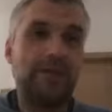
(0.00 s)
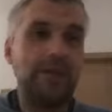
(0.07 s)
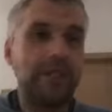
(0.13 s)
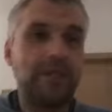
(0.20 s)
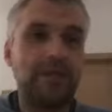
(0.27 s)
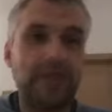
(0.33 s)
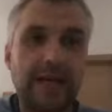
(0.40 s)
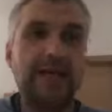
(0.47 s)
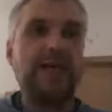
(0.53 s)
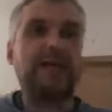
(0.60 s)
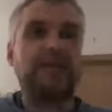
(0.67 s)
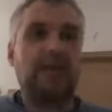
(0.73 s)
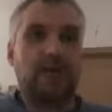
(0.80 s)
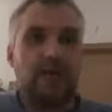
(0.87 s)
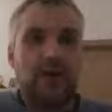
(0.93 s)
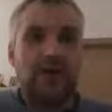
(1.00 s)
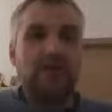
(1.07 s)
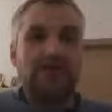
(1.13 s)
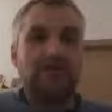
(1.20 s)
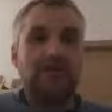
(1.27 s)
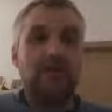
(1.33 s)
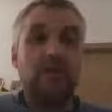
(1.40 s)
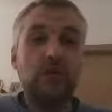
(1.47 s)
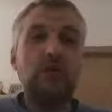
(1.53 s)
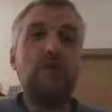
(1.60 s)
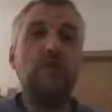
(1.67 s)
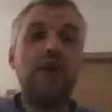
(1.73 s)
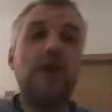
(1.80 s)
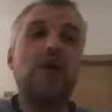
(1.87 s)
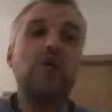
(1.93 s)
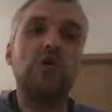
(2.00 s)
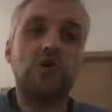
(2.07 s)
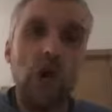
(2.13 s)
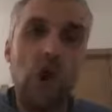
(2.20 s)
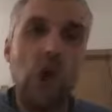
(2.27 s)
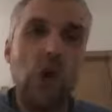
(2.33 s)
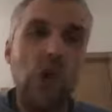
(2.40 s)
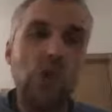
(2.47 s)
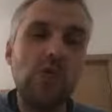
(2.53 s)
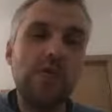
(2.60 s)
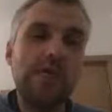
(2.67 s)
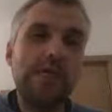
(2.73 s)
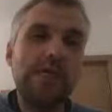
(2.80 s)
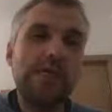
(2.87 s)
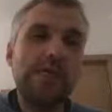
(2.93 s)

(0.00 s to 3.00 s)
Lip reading: says, yes, sir. Do you now know